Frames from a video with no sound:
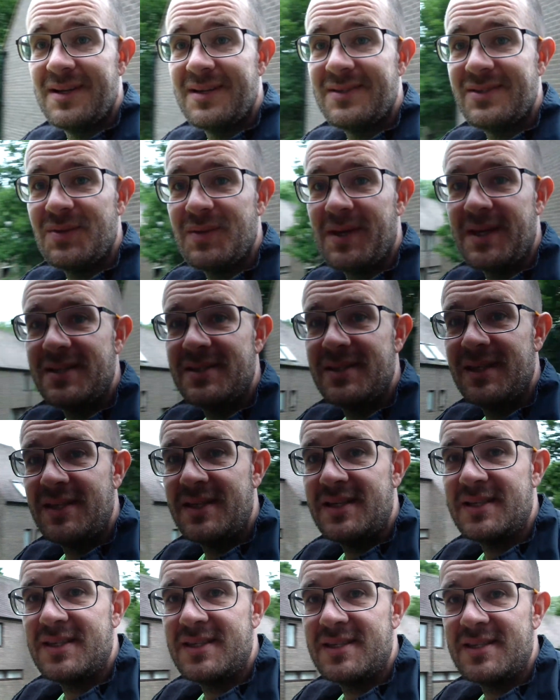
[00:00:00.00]
So you can see
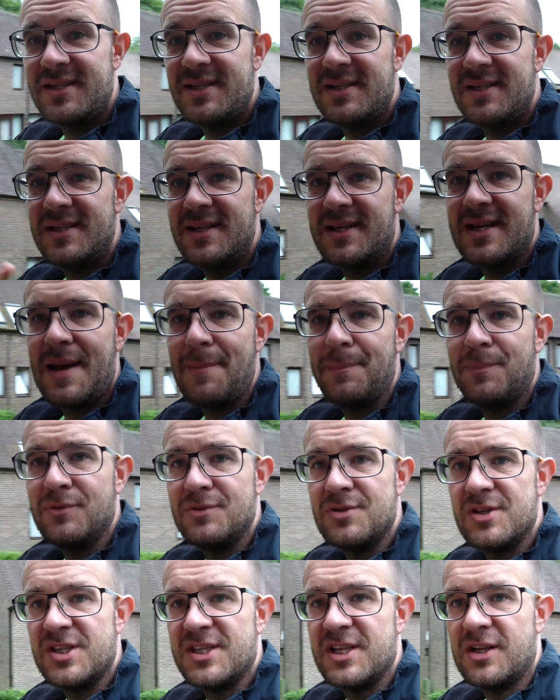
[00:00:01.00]
this is the
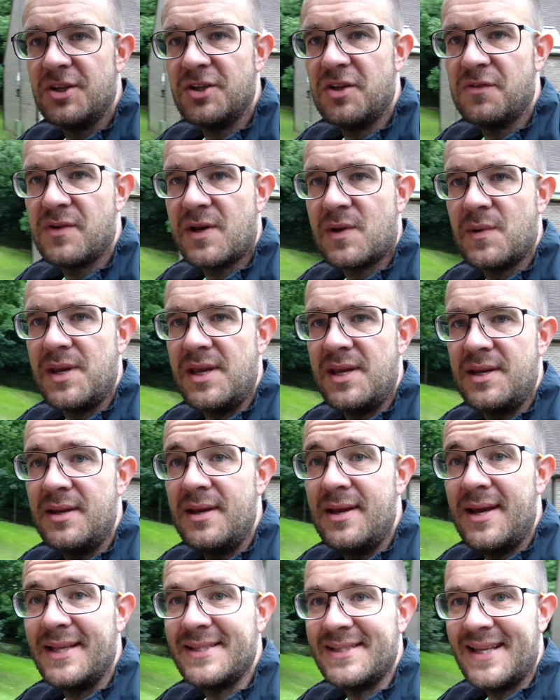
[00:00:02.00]
campus. It's a lot of green.
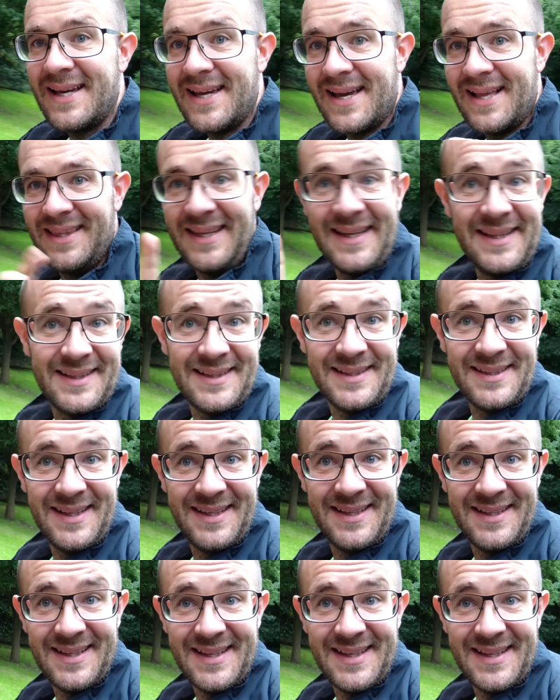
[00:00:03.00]
It's like a little